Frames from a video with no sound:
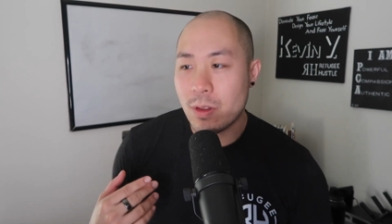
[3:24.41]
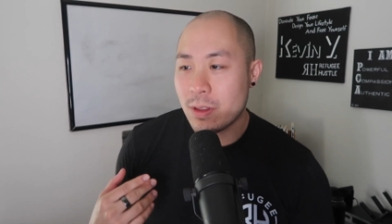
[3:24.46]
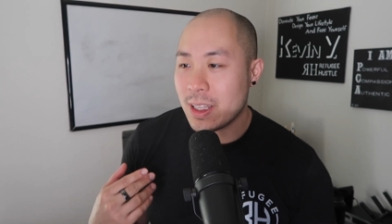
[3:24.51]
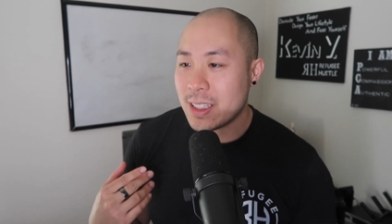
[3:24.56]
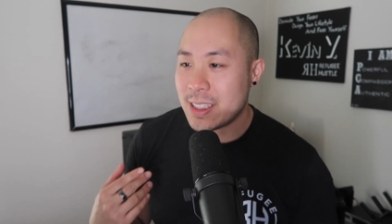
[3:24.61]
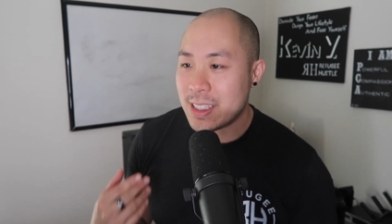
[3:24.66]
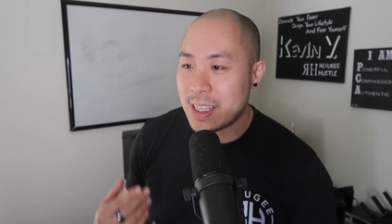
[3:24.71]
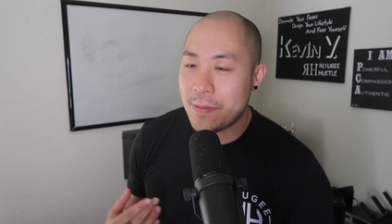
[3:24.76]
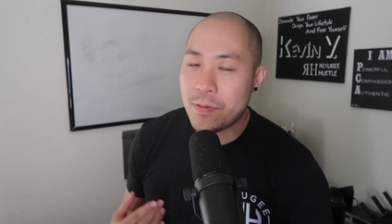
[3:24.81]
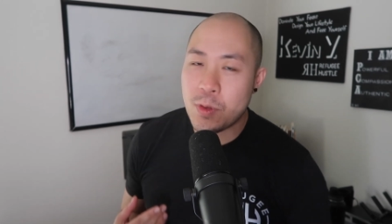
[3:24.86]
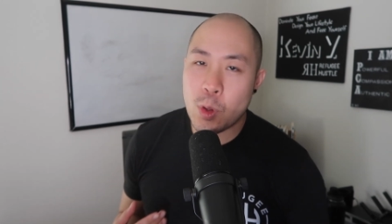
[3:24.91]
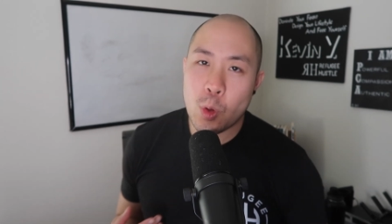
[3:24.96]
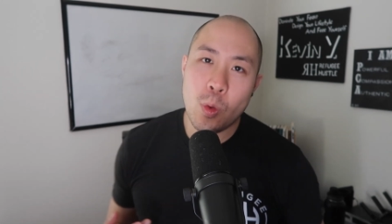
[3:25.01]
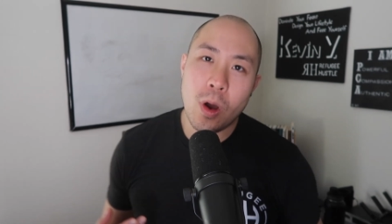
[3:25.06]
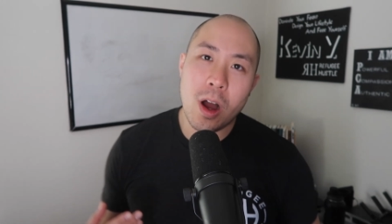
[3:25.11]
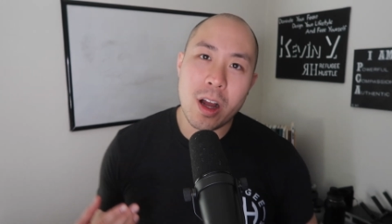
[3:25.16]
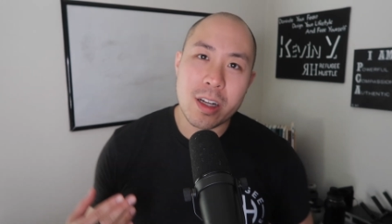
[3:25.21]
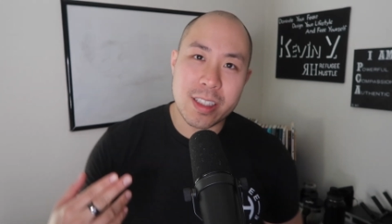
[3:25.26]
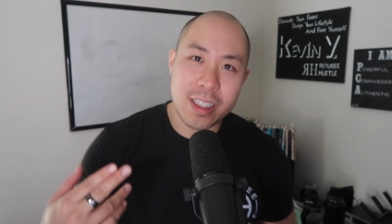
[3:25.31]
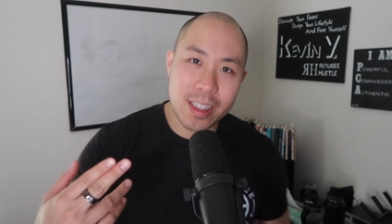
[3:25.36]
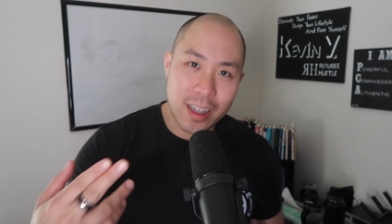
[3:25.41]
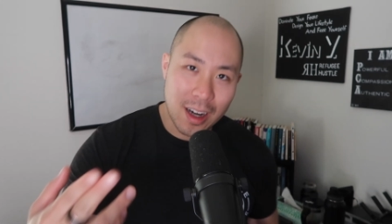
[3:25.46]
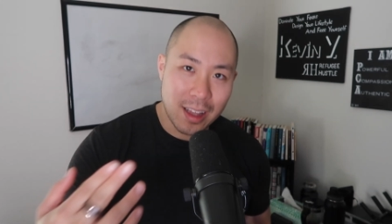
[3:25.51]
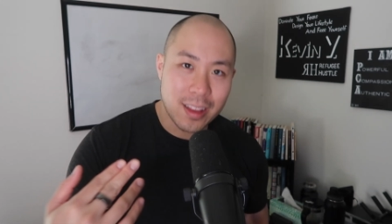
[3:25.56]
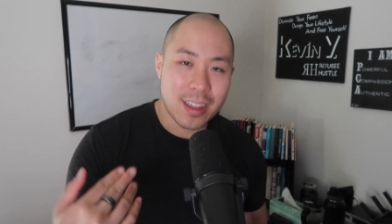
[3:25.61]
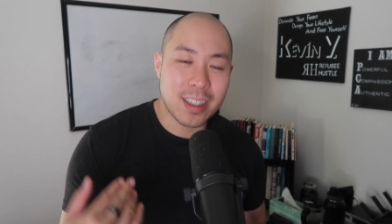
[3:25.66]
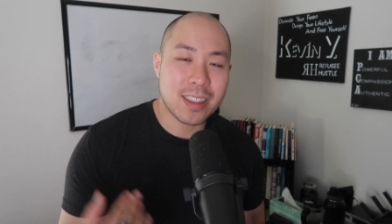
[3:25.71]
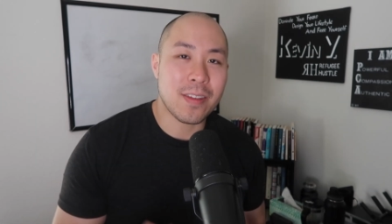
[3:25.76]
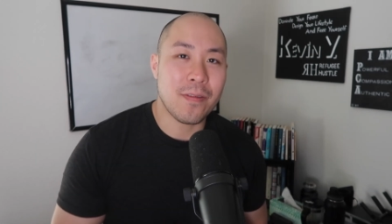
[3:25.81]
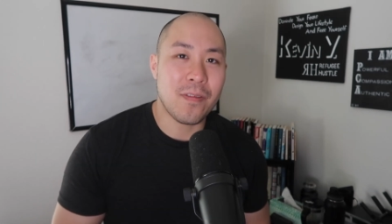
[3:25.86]
let's say if you walked in
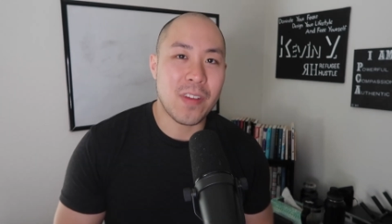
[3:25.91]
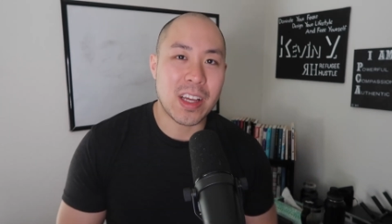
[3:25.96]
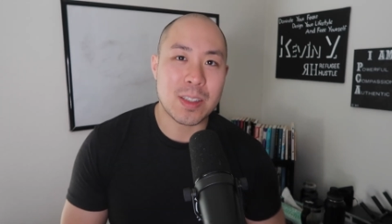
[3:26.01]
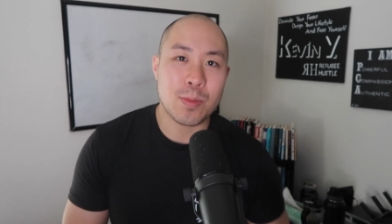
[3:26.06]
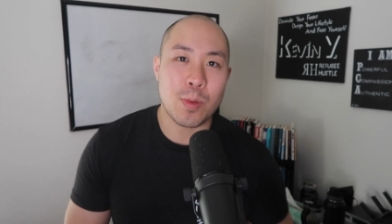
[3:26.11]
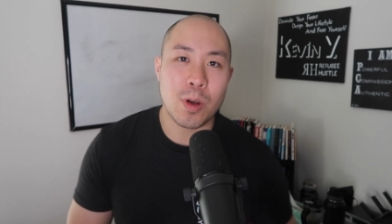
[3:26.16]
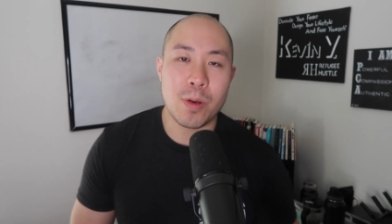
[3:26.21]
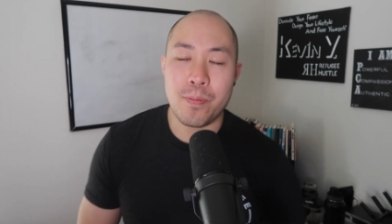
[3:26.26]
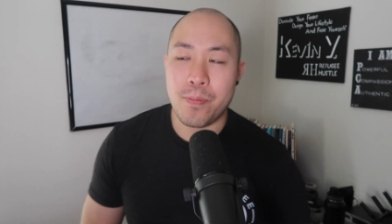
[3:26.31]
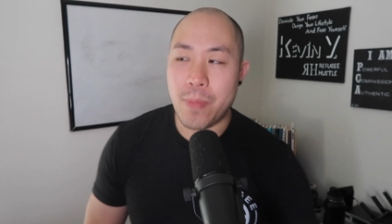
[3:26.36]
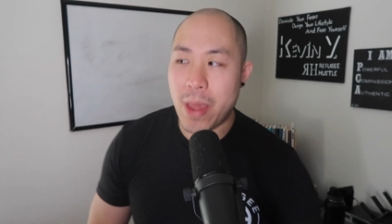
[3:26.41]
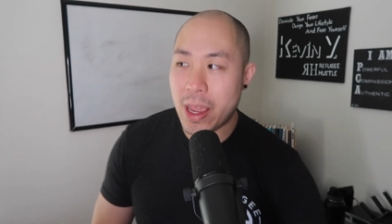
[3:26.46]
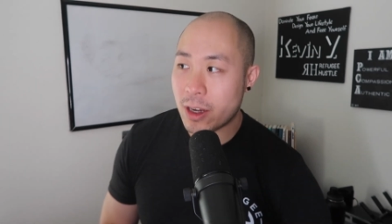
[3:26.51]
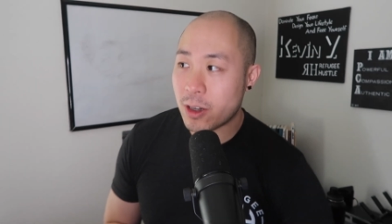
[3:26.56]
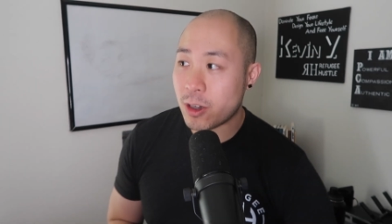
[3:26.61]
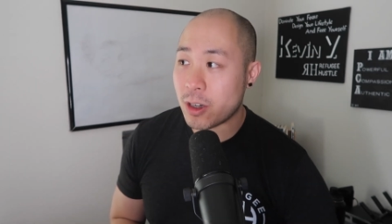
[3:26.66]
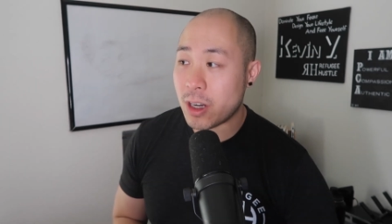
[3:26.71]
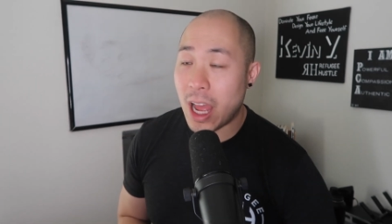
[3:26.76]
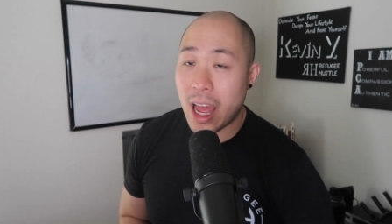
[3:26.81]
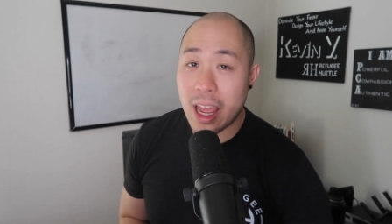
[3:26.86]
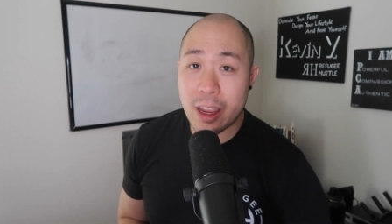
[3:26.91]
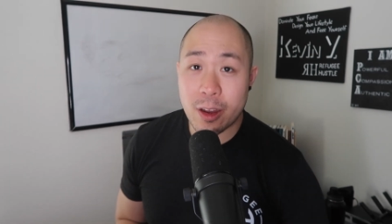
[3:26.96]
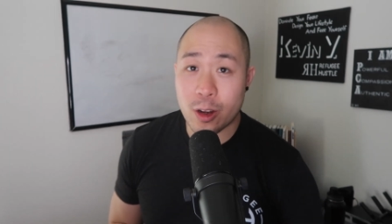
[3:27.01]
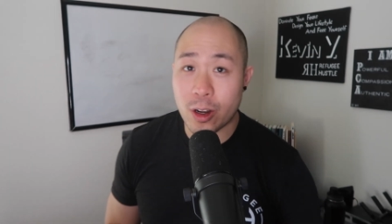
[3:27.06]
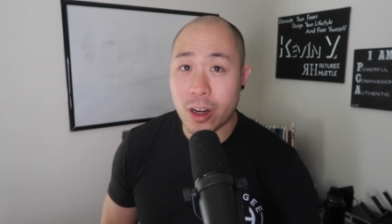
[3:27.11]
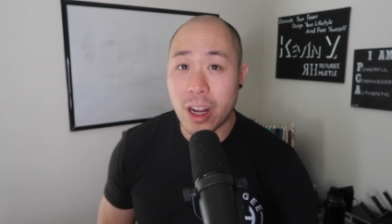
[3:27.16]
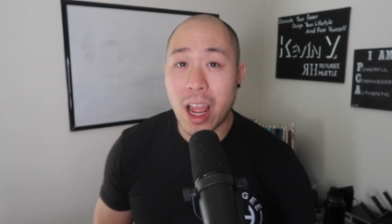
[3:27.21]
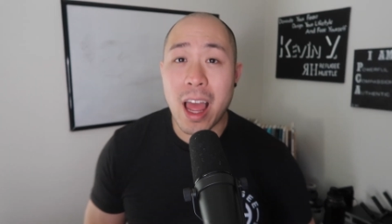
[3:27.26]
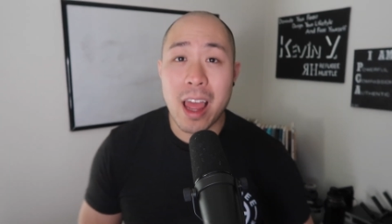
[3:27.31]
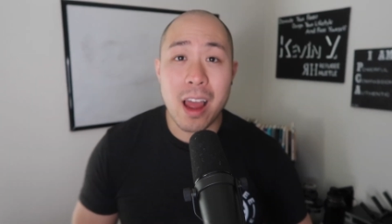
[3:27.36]
on this investment banker guy,
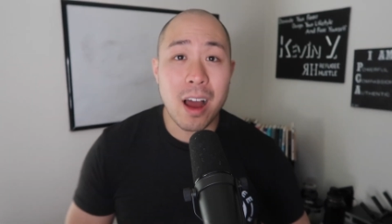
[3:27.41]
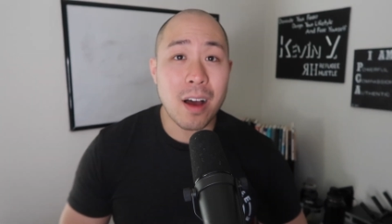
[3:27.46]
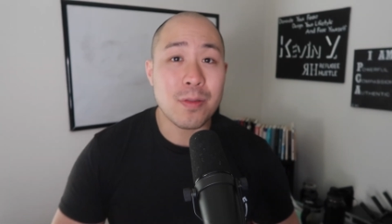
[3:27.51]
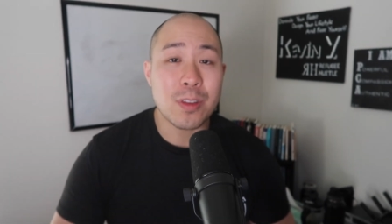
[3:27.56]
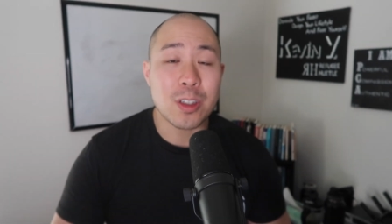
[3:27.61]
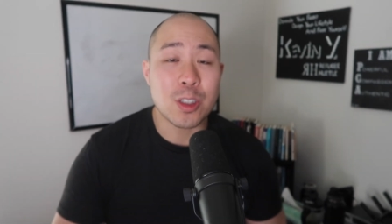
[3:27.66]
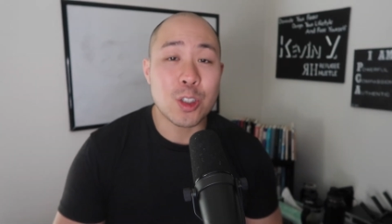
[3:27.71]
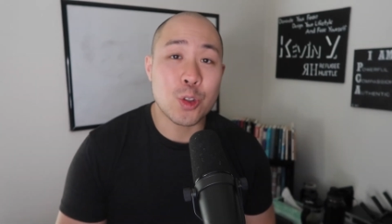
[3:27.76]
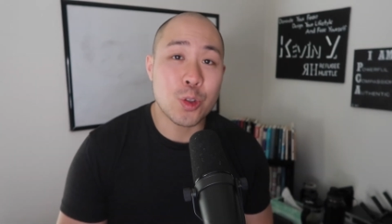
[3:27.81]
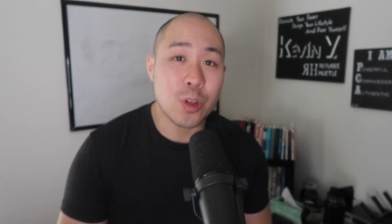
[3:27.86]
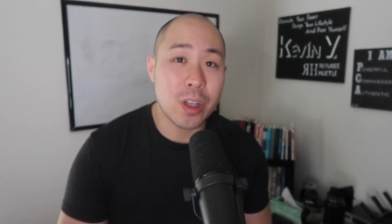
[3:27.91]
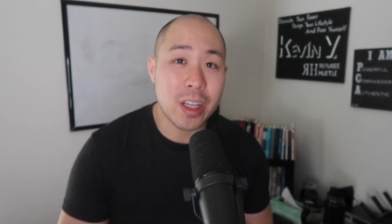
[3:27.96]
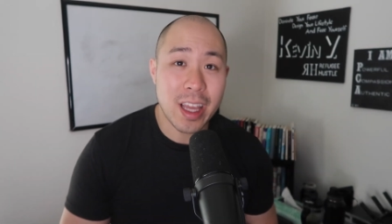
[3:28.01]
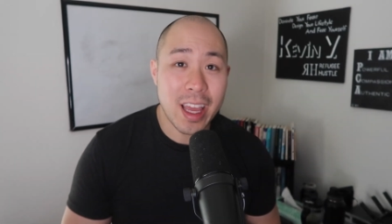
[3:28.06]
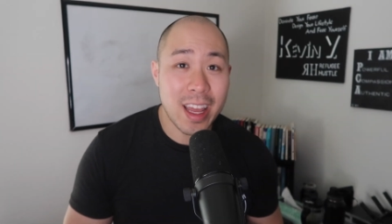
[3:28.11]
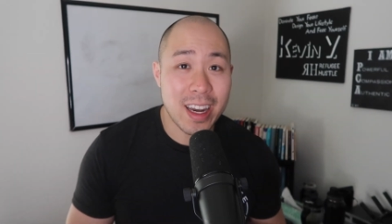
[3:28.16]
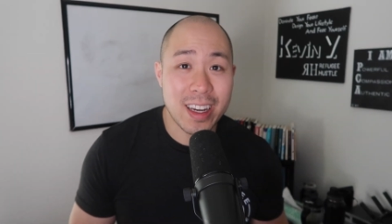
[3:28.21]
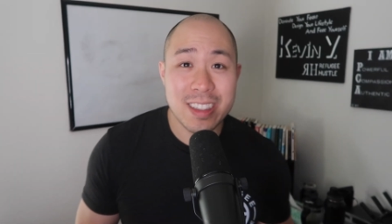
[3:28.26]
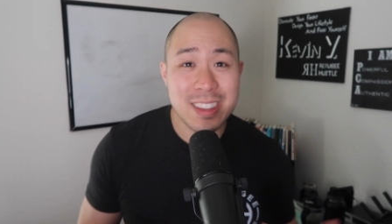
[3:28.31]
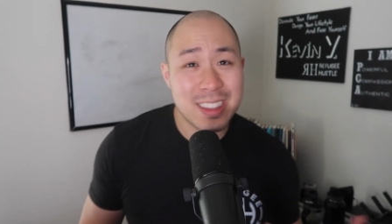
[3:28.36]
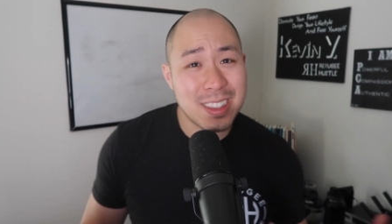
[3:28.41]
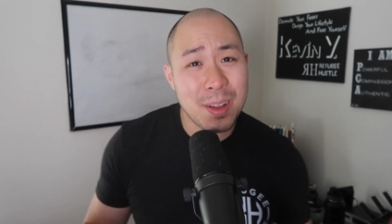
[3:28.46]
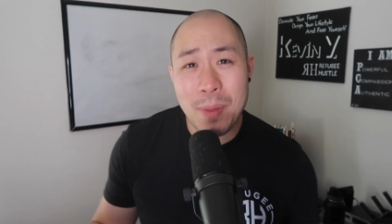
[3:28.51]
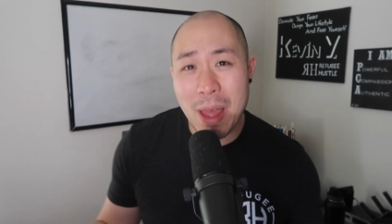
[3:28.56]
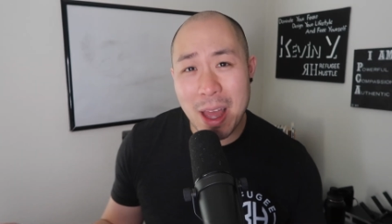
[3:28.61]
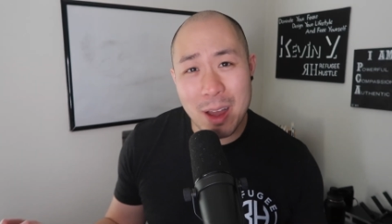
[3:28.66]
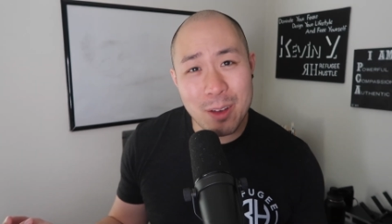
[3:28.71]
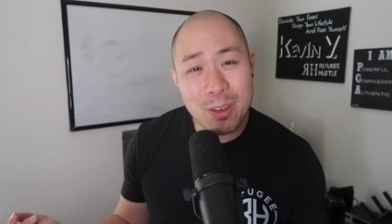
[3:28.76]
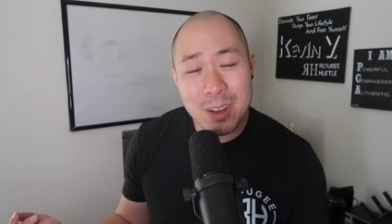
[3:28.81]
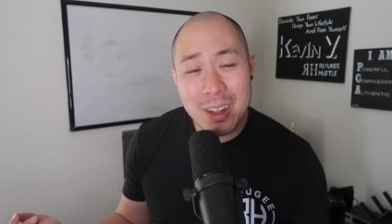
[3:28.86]
you're a guy off the street, and
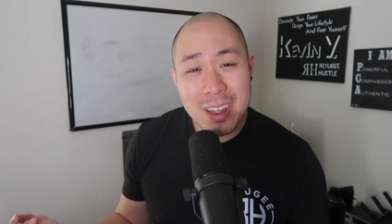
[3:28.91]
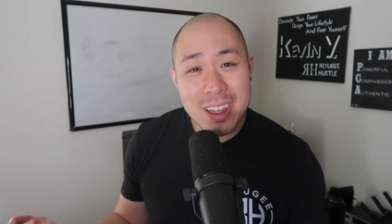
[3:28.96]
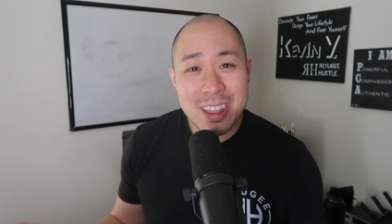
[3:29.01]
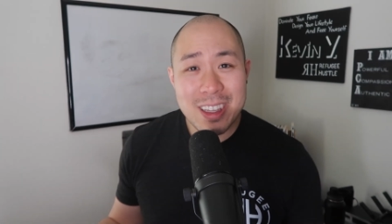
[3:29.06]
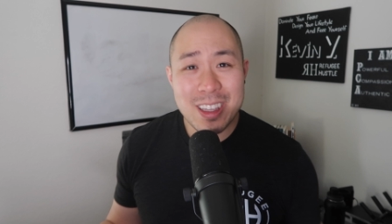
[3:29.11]
somehow,